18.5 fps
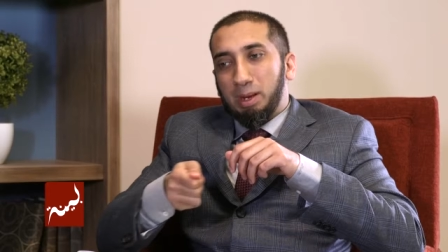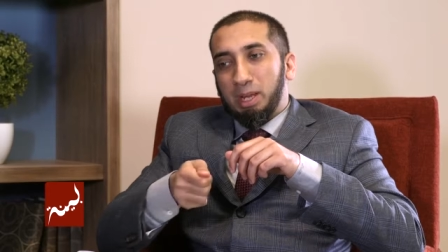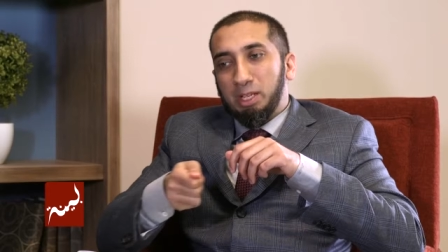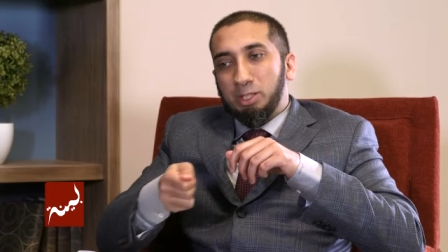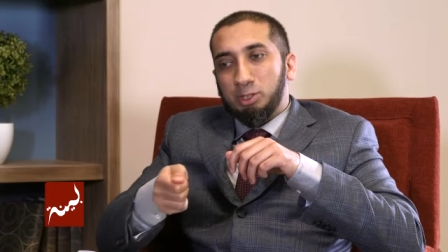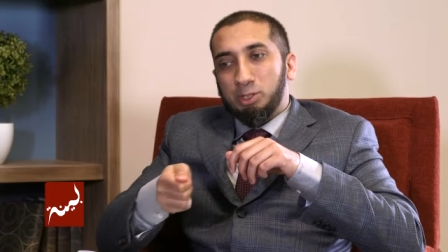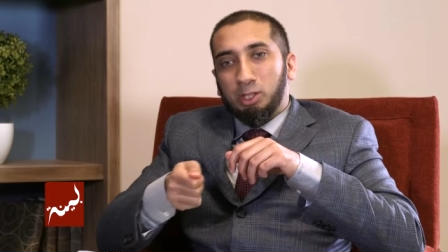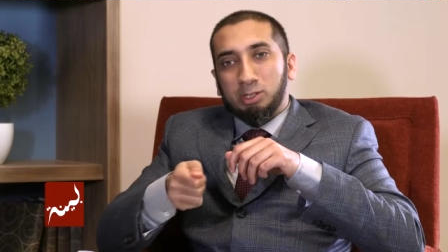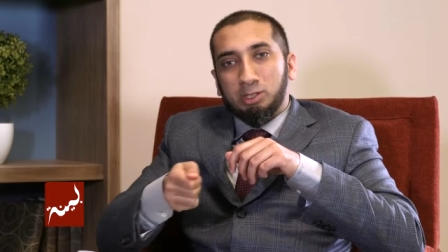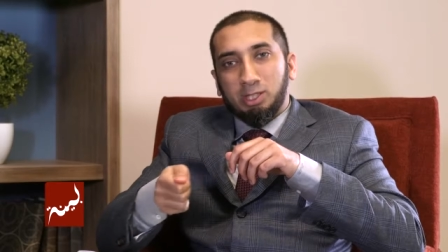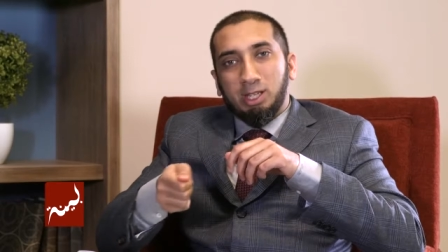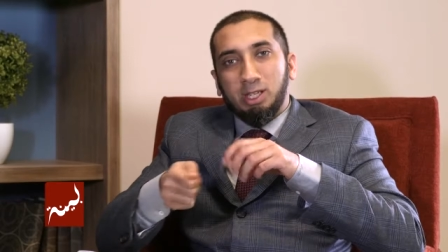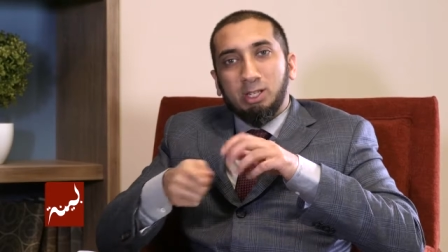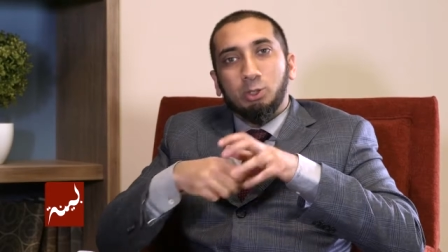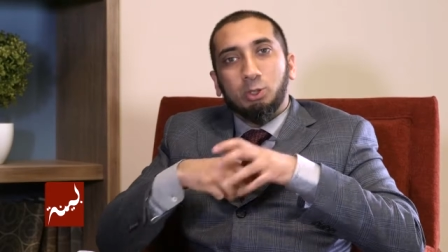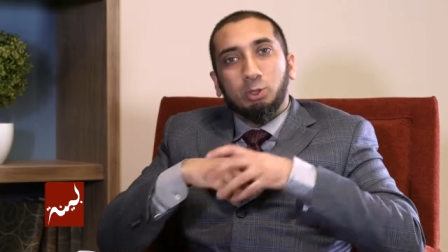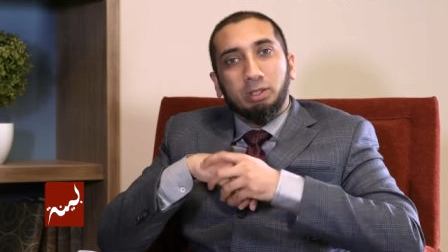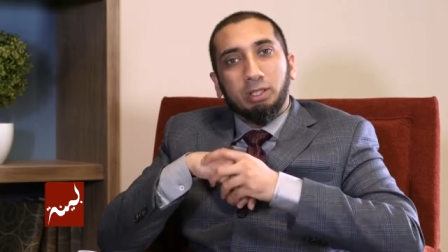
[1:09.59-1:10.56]
insult
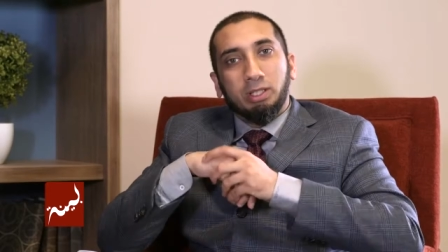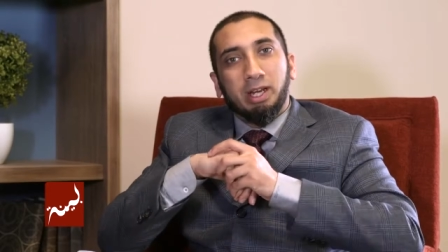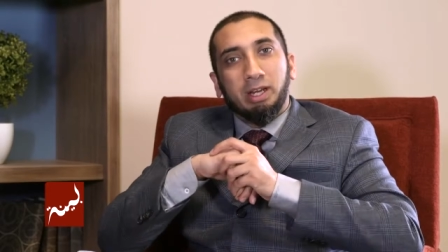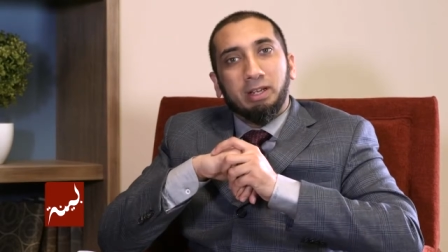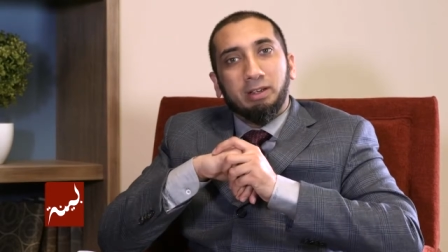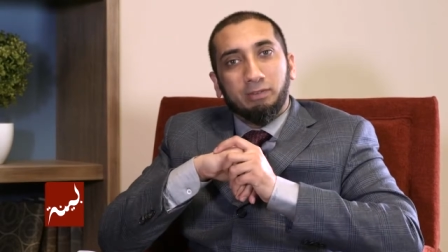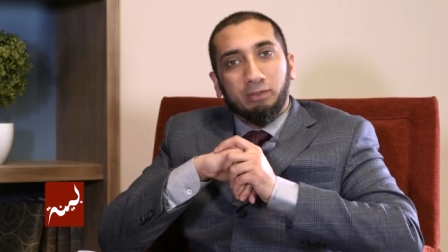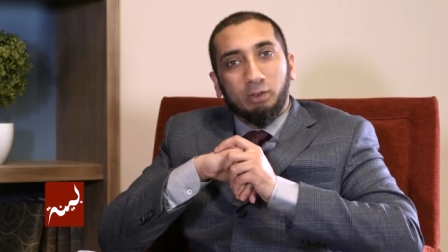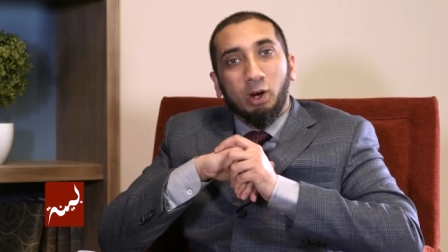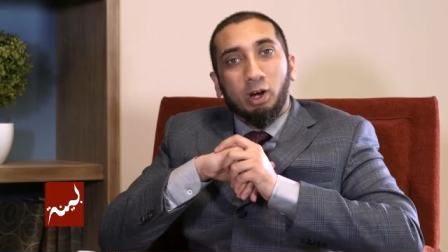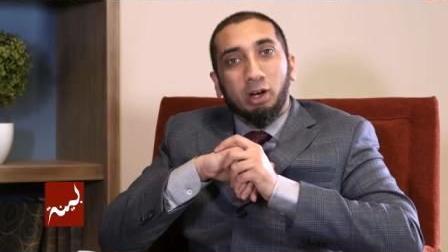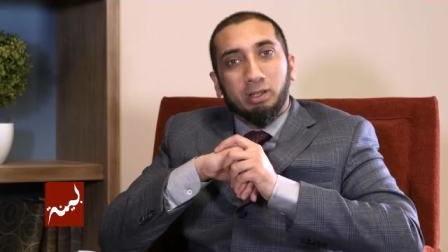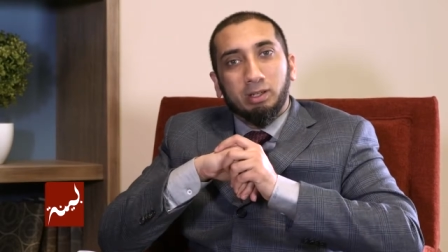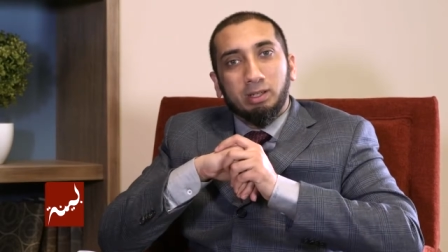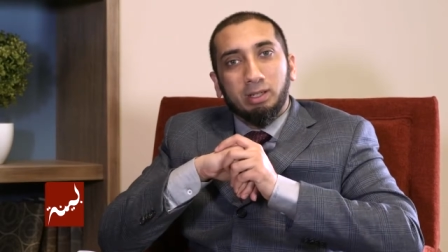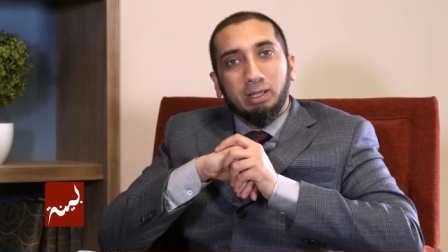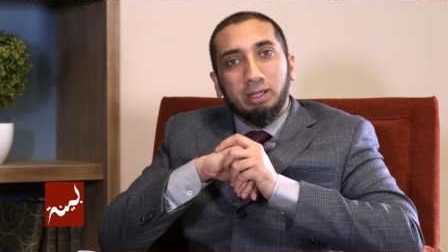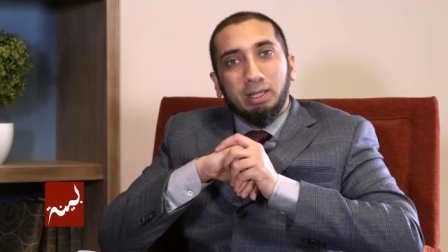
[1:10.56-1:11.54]
to injury kind of
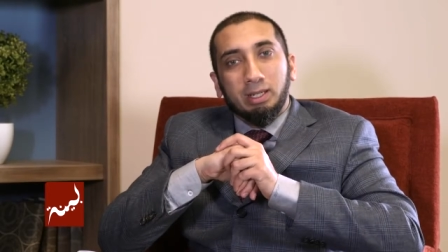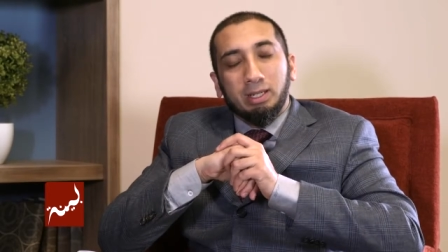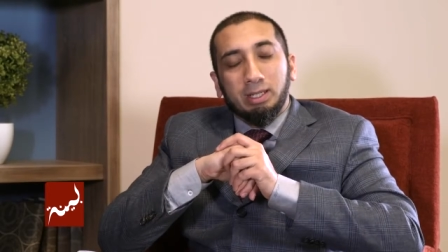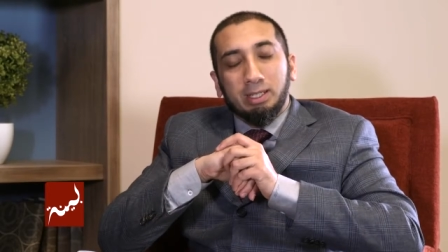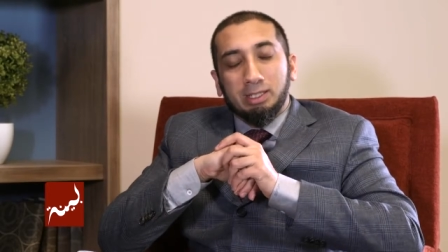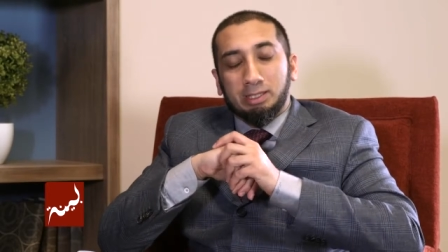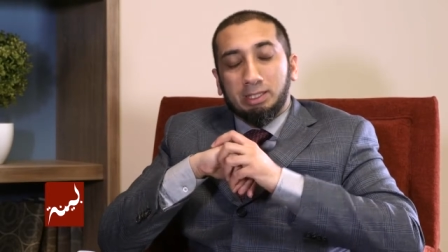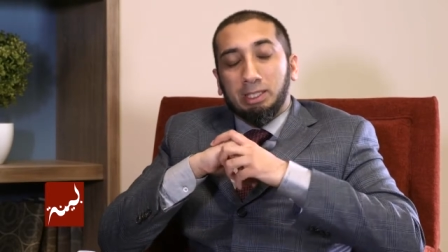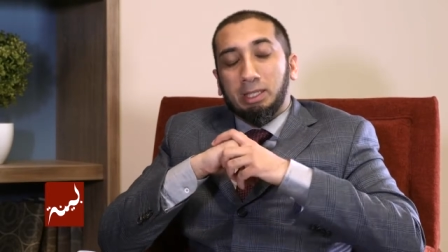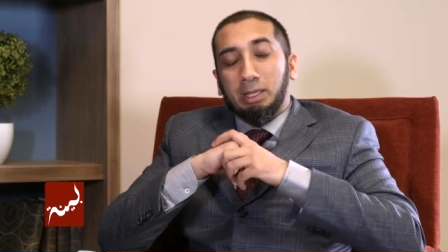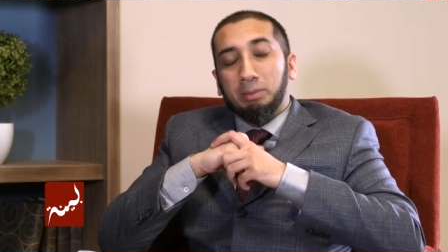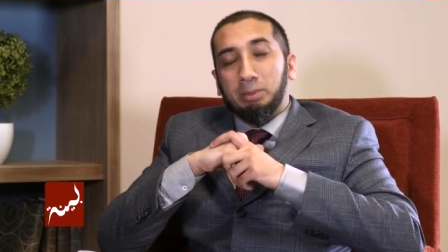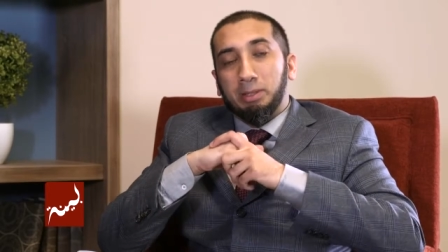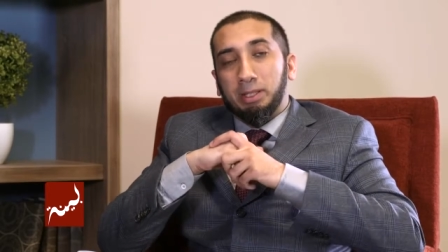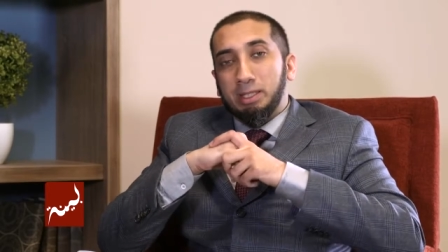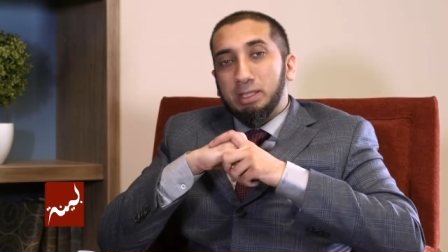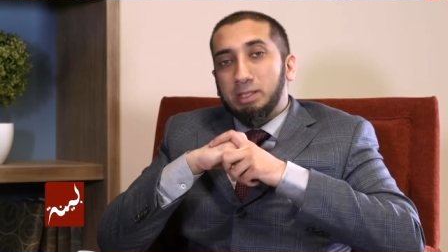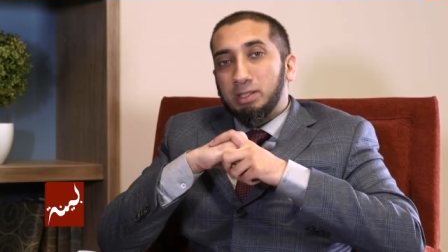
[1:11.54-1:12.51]
talk is taking
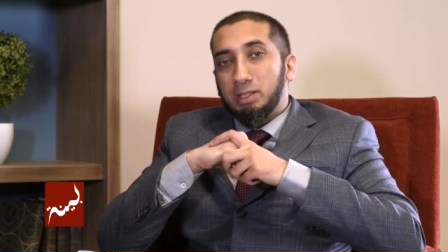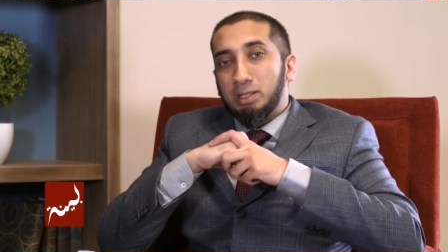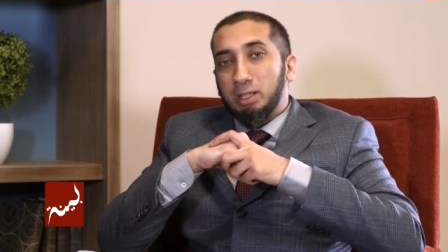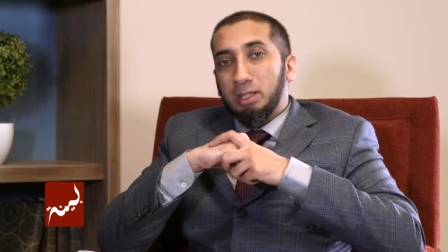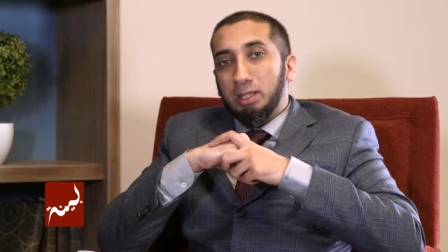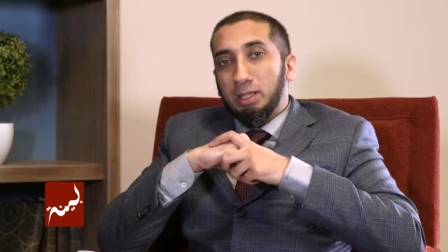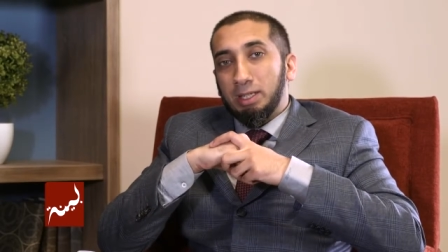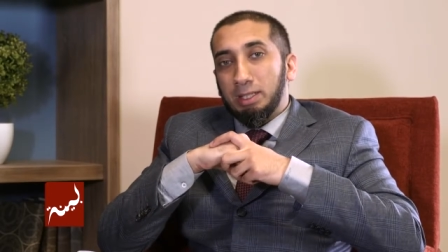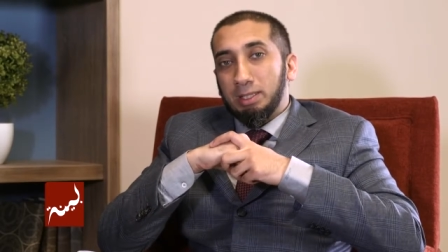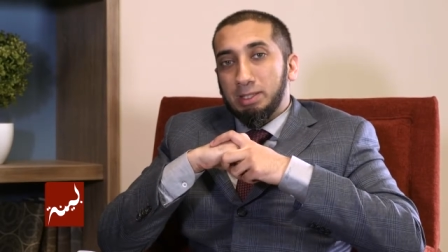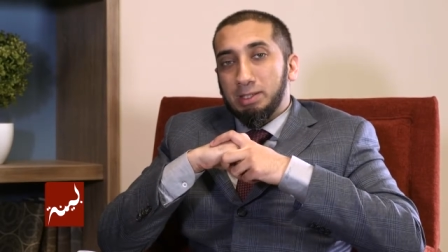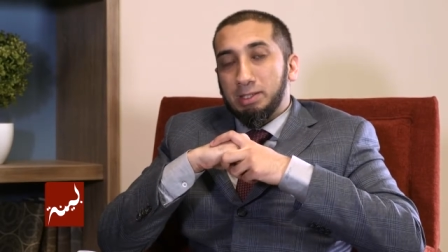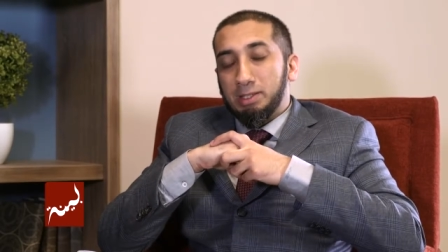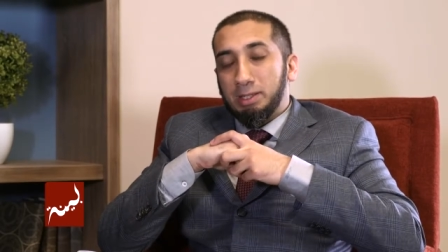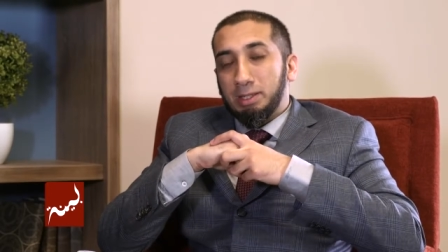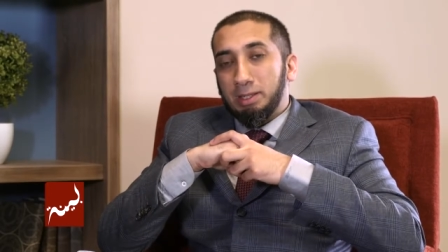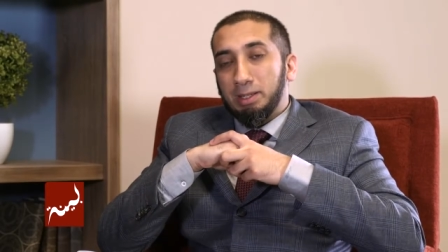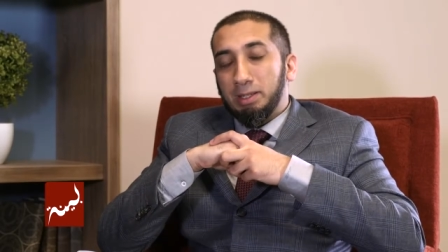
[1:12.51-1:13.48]
place in
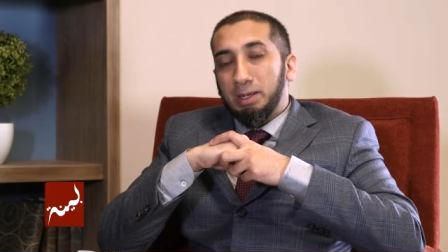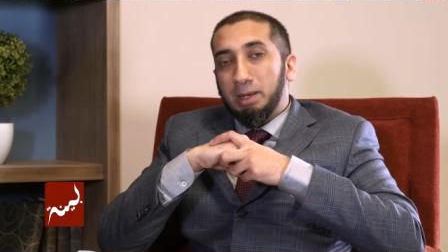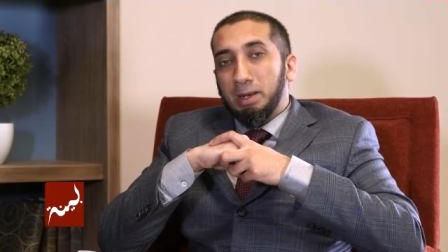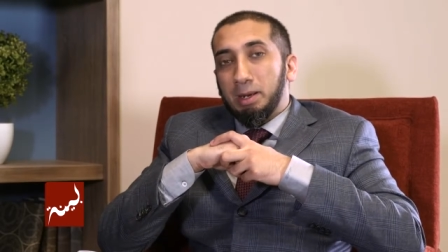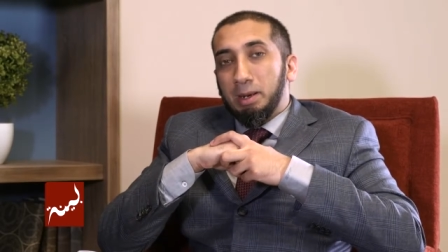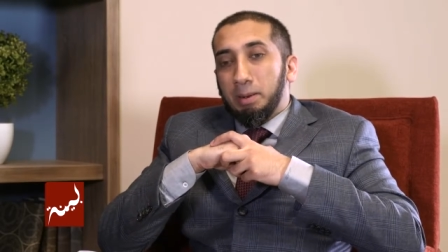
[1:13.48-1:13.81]
this scene.